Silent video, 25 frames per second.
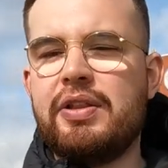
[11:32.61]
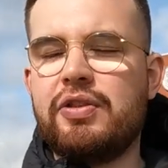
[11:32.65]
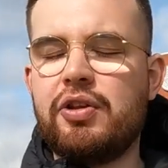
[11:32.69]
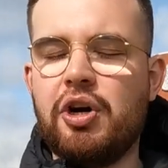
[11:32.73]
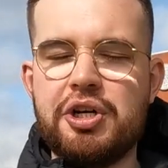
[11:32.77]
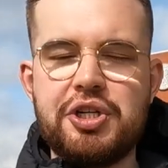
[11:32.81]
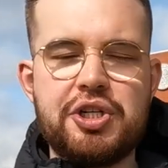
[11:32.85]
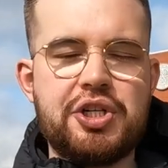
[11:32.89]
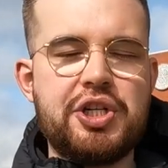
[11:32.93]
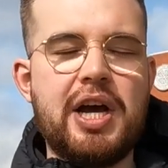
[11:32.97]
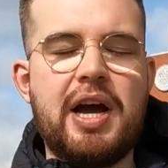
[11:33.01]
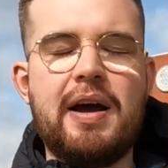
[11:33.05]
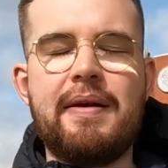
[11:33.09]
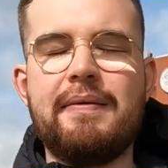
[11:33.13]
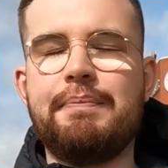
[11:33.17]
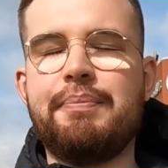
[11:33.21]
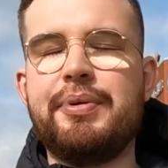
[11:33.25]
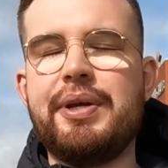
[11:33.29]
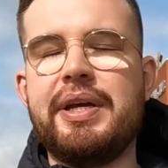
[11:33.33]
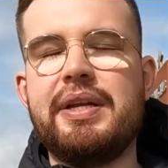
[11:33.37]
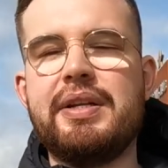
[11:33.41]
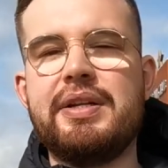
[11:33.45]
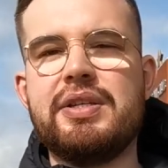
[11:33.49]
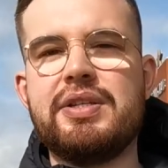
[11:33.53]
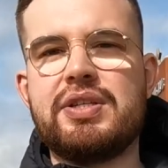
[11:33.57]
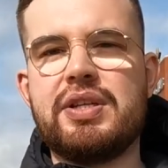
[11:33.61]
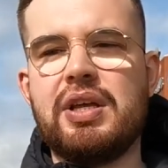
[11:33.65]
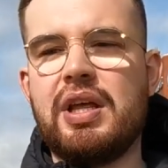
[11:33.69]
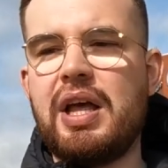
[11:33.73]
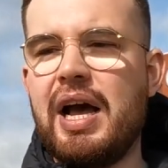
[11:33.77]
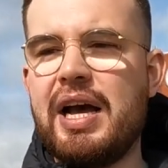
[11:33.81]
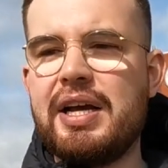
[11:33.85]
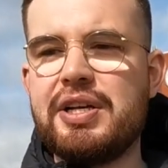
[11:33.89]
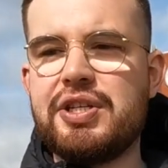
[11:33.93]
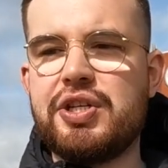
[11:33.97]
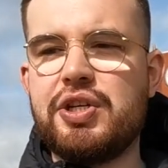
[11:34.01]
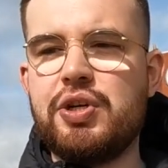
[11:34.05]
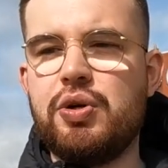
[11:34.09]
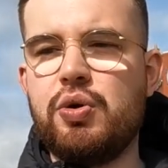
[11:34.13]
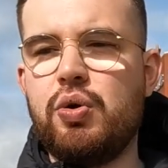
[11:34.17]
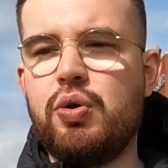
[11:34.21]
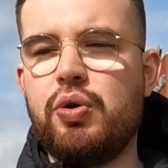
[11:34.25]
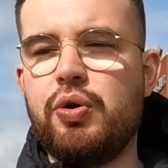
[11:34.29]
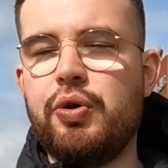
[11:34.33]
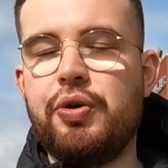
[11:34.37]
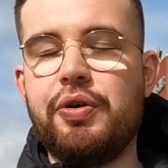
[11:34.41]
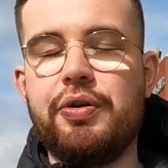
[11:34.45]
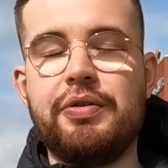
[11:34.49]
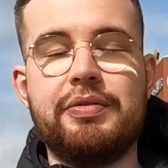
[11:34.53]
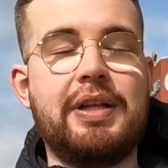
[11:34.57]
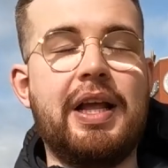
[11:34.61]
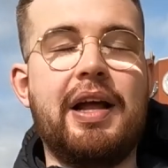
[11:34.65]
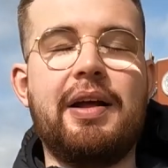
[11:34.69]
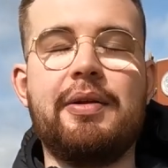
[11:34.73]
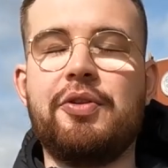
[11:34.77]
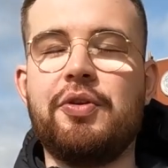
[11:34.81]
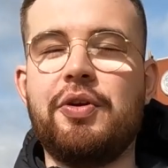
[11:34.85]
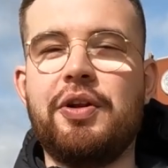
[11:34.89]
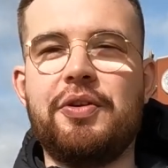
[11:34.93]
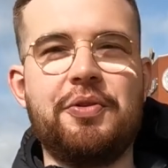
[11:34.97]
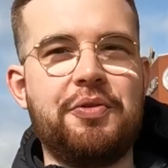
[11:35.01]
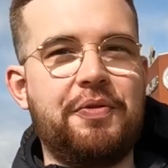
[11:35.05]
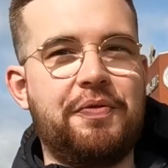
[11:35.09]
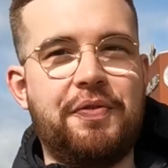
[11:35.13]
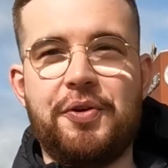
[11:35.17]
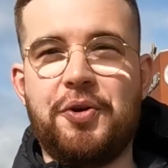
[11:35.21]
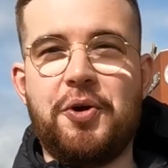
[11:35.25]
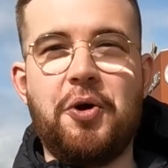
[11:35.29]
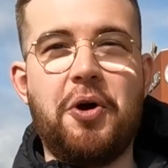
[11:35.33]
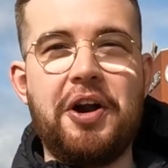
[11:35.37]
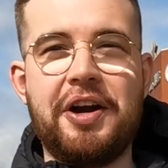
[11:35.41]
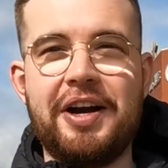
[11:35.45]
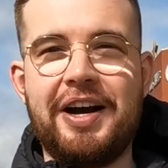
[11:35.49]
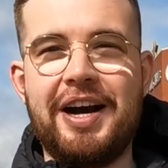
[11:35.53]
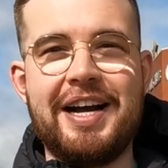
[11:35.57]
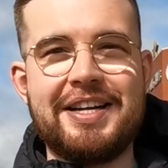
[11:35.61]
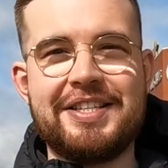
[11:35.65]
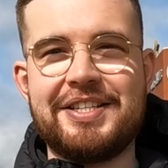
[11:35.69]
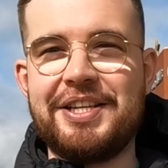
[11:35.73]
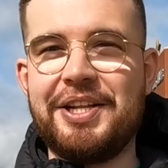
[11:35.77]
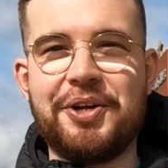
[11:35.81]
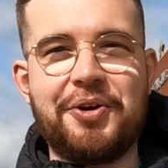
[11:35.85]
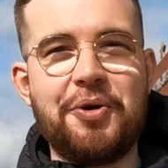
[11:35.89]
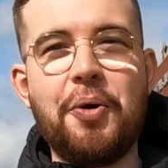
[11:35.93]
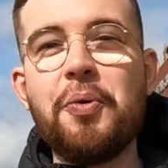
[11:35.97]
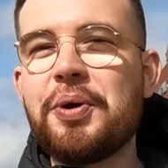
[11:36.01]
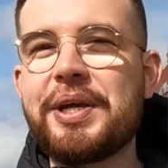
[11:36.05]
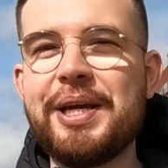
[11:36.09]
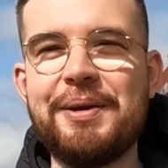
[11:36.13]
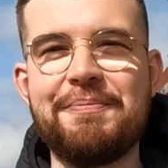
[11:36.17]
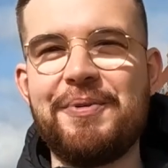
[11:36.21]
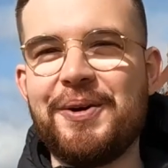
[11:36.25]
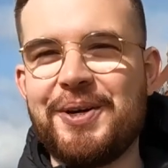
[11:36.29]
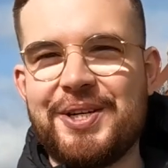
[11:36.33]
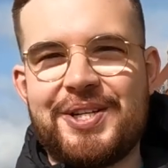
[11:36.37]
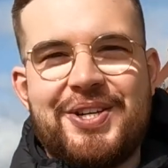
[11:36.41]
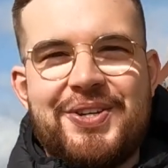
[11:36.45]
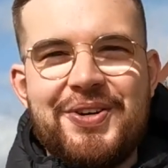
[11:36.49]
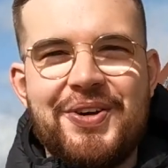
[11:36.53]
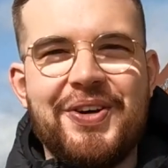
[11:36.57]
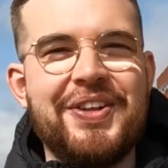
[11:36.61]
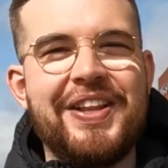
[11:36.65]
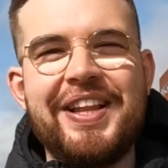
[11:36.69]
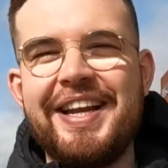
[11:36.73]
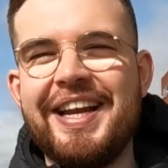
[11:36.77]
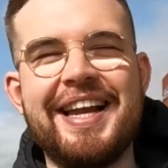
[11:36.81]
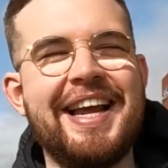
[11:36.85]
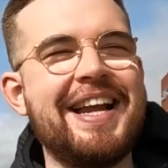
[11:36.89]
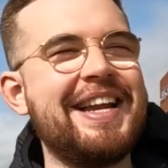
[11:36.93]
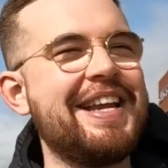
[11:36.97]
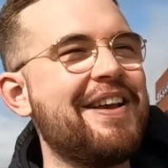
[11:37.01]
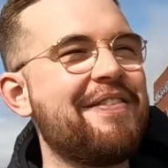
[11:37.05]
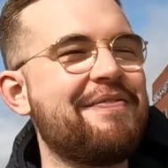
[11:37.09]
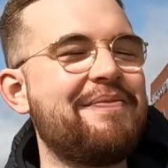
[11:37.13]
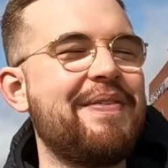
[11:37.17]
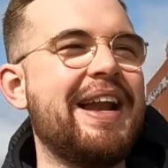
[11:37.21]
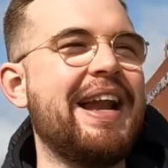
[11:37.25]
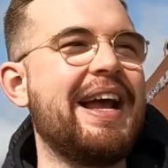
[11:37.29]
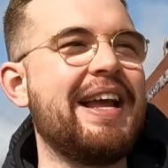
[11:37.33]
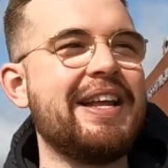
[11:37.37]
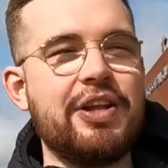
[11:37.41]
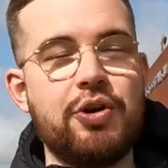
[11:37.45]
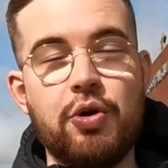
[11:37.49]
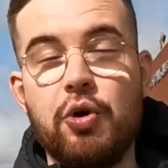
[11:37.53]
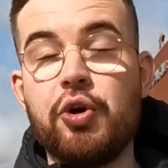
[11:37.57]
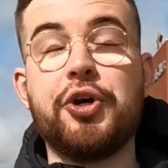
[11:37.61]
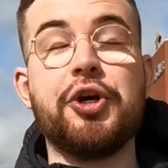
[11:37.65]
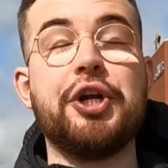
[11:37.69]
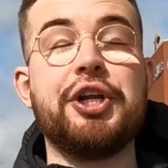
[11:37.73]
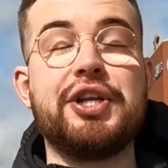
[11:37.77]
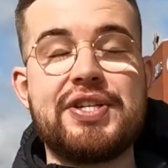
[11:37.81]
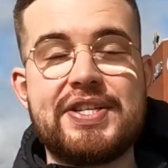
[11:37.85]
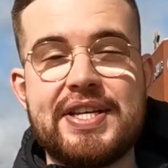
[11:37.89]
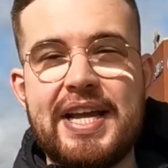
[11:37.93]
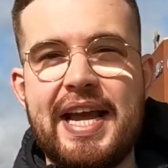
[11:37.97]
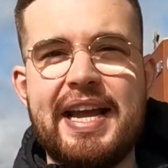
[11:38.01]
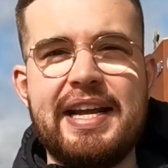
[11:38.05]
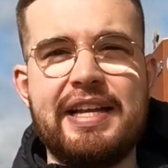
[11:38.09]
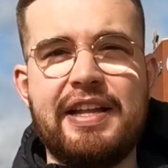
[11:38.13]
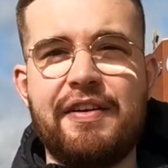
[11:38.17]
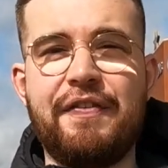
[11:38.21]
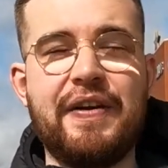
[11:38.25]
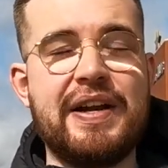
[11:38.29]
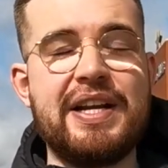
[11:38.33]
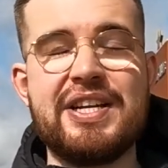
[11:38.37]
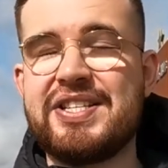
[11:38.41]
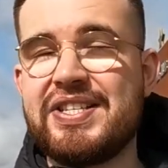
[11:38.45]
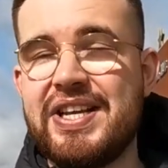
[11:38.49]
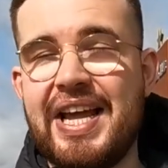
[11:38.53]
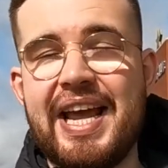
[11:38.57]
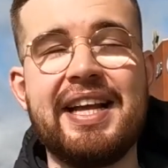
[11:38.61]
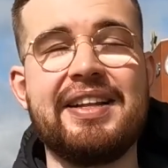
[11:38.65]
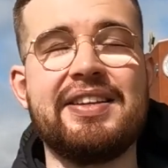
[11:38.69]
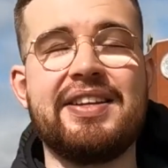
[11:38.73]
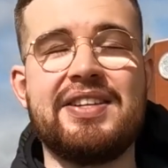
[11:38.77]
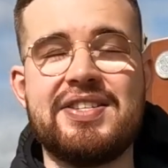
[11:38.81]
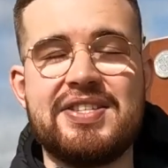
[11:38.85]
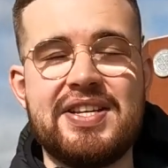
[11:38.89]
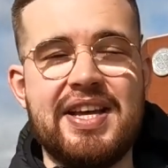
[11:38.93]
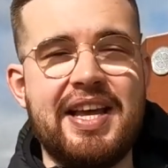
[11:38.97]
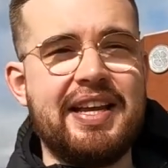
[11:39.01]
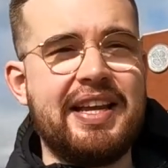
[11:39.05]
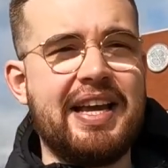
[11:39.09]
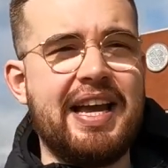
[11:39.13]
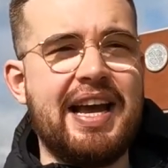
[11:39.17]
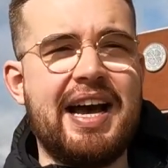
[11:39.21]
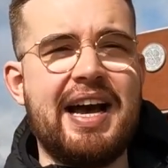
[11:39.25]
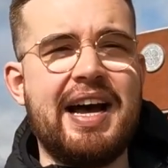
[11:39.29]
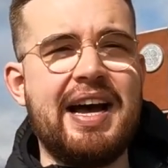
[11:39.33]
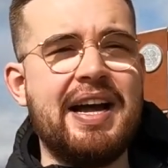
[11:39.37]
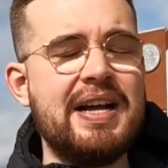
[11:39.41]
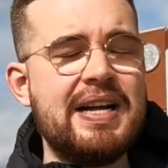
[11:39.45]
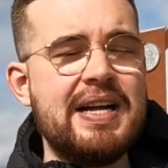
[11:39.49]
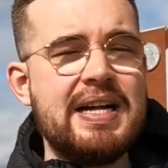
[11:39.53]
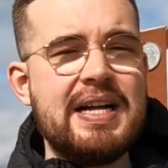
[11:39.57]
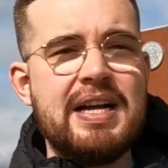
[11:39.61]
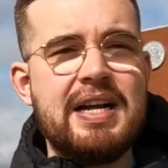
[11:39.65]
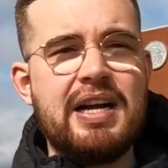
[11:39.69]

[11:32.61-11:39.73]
Dutch champions, Lazio, who, I don't know if you caught it last night, goalkeeper scoring in the minute, you know, good side, they finished second in Serie A,